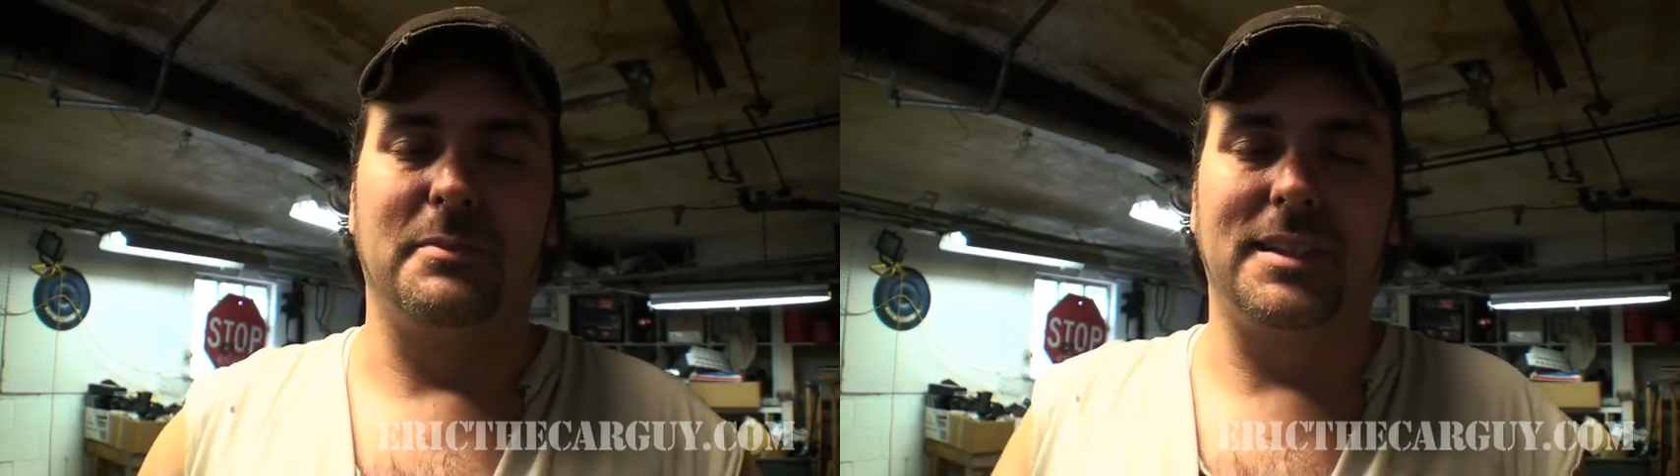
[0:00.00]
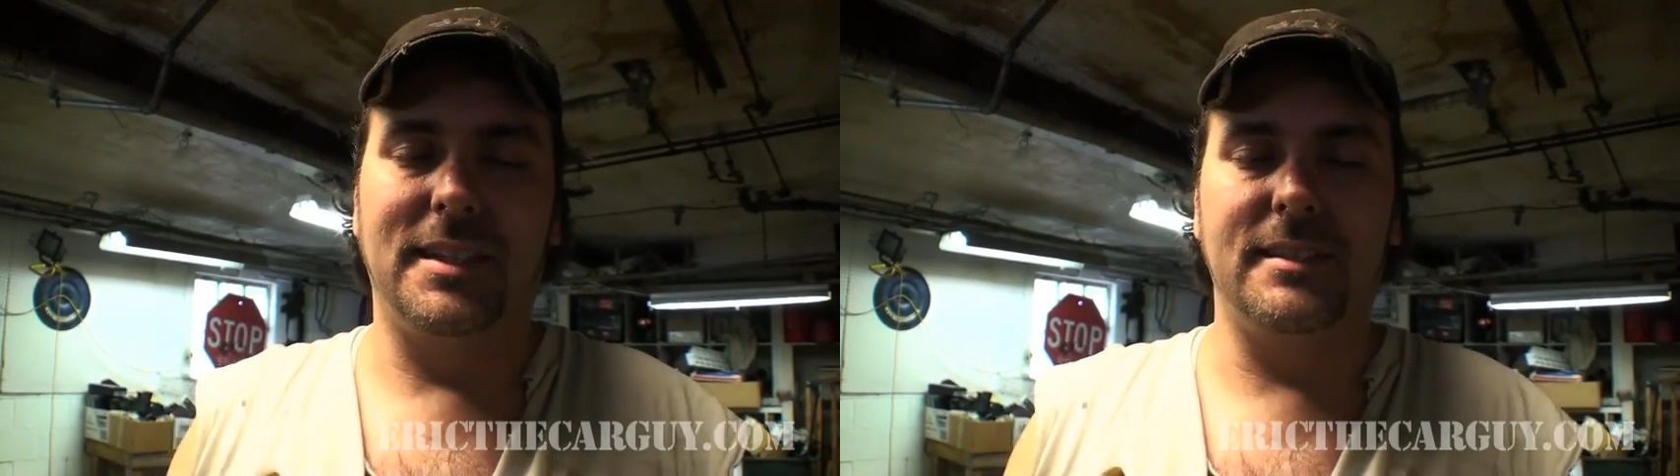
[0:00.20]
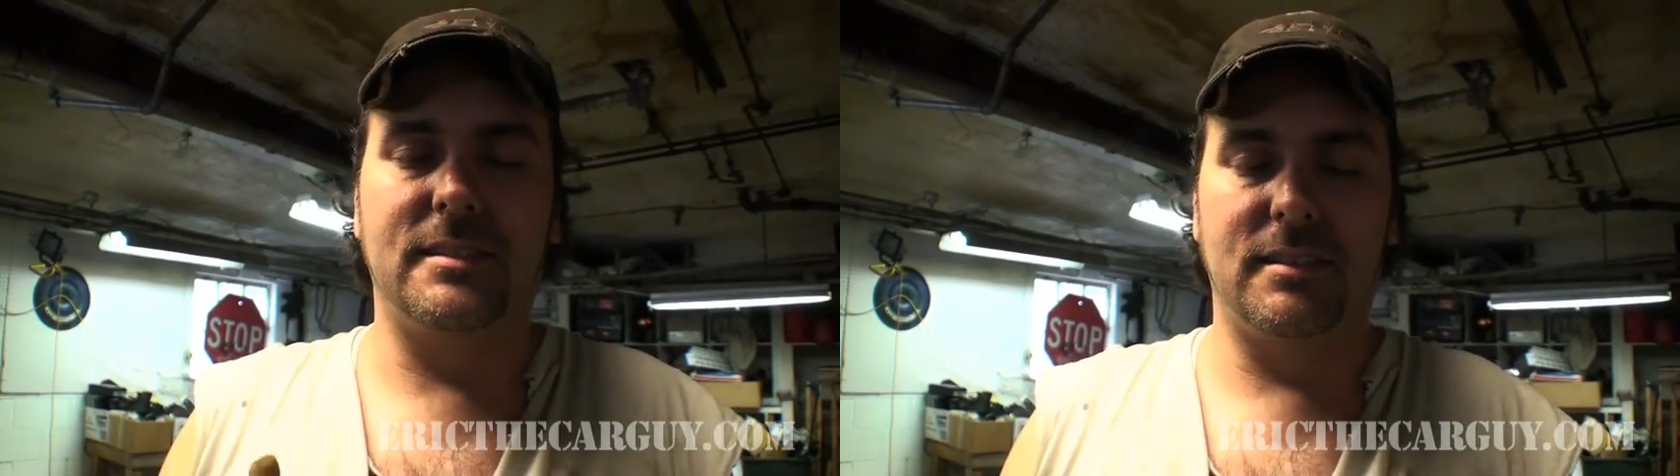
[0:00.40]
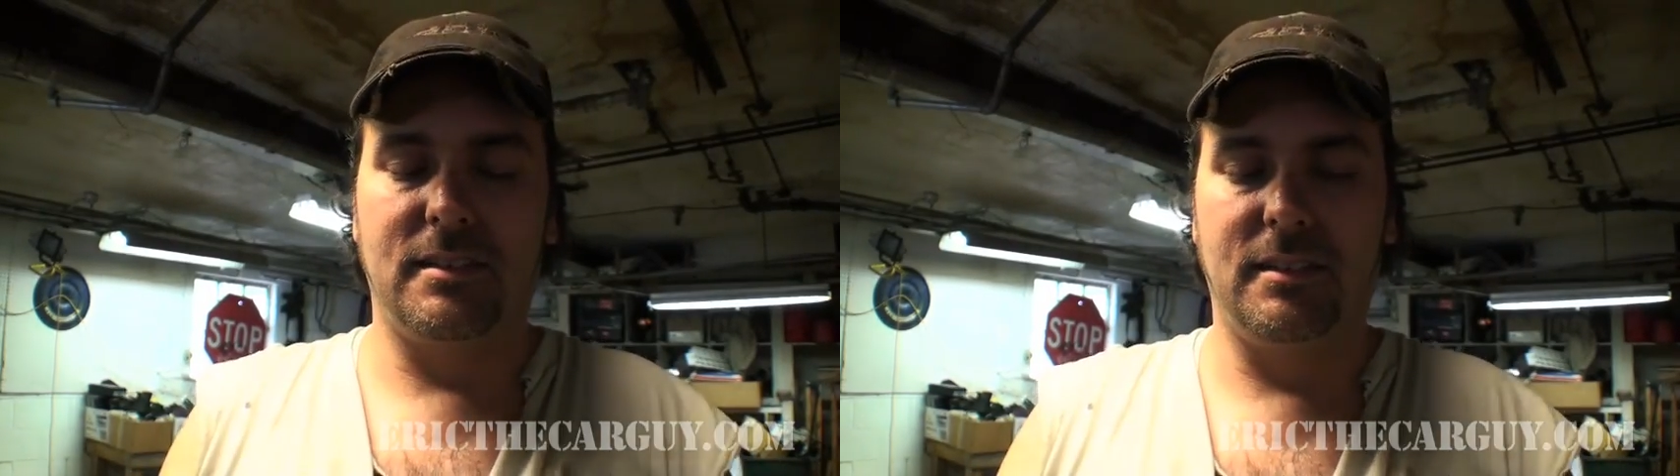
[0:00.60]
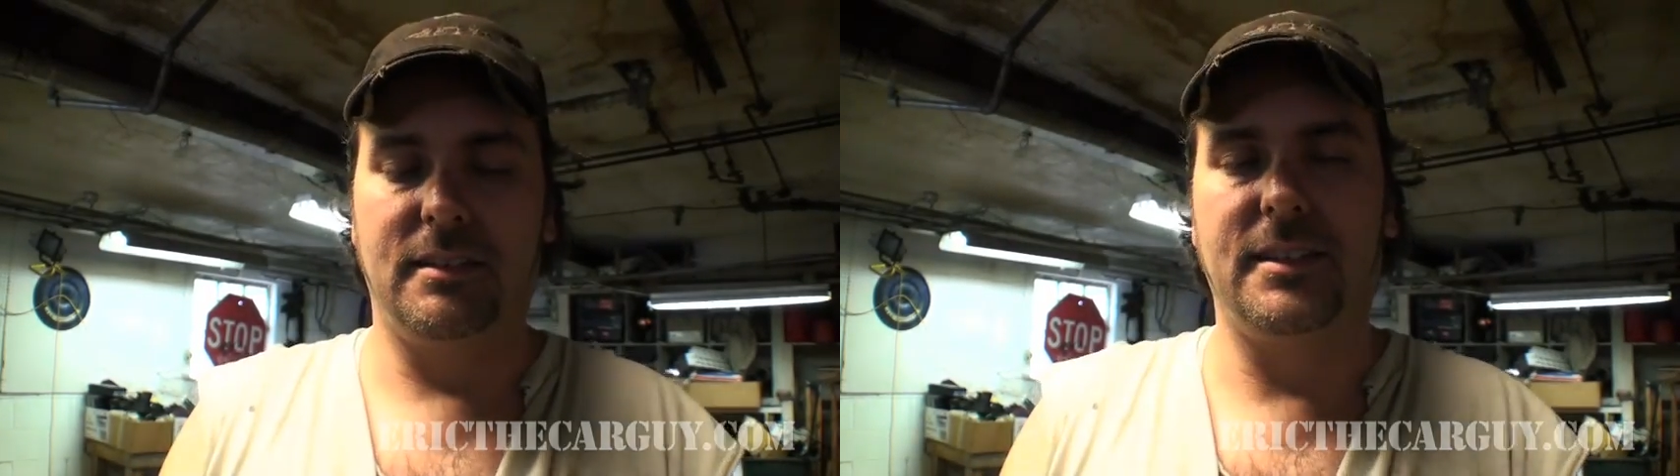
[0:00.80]
but
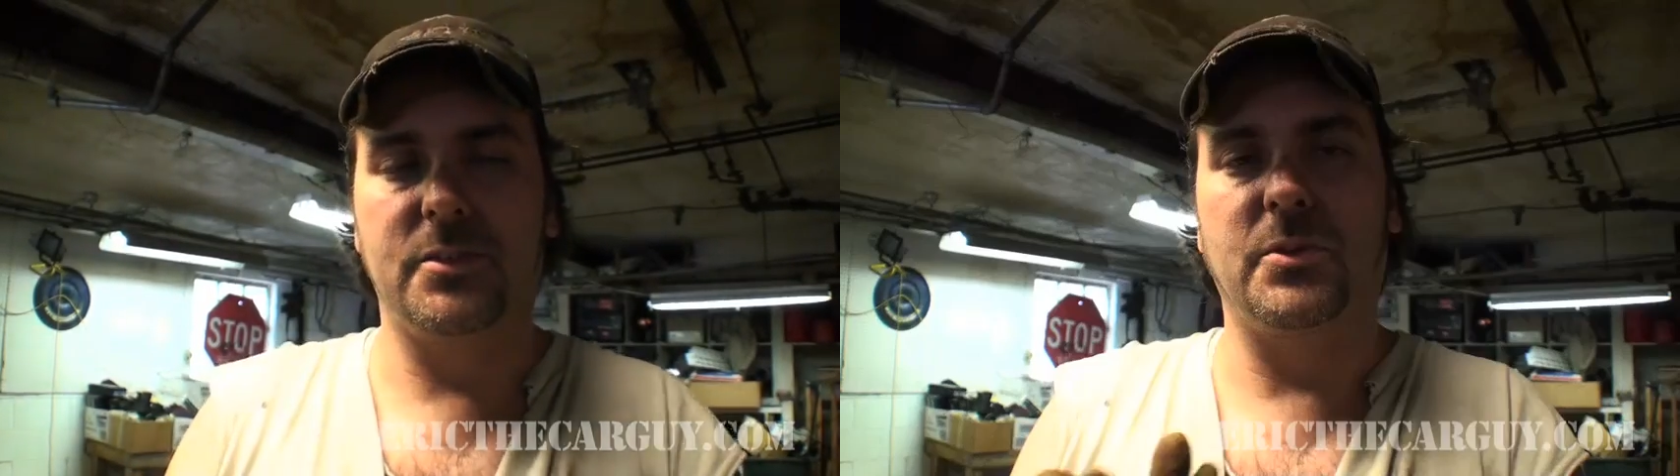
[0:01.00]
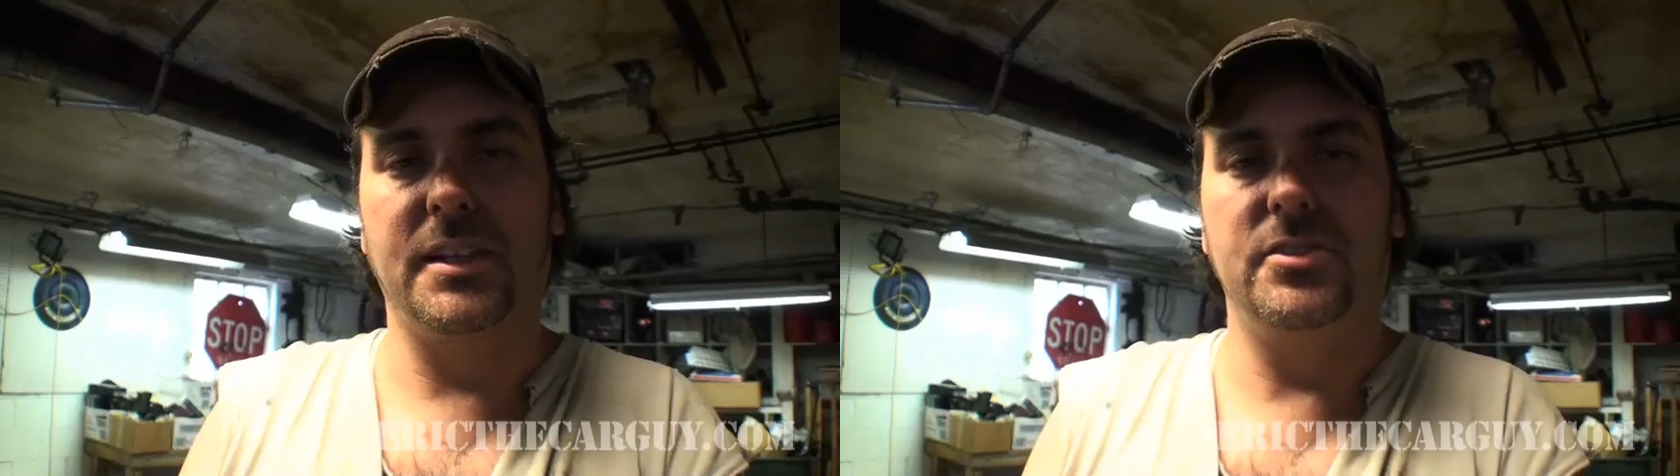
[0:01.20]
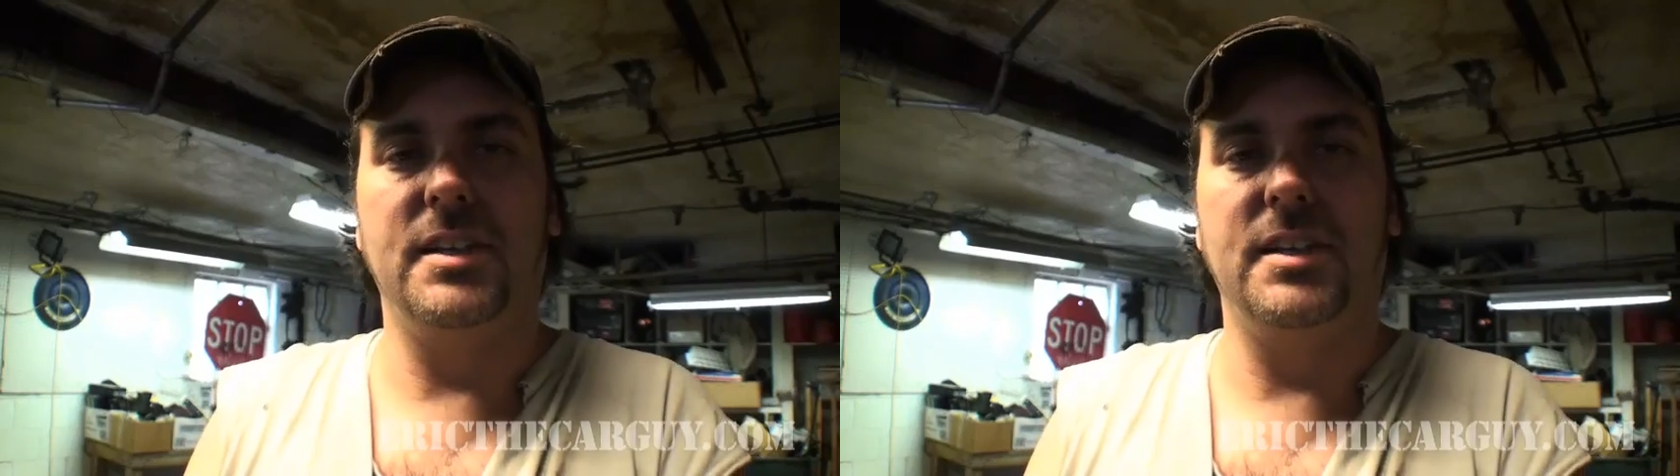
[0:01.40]
this this will get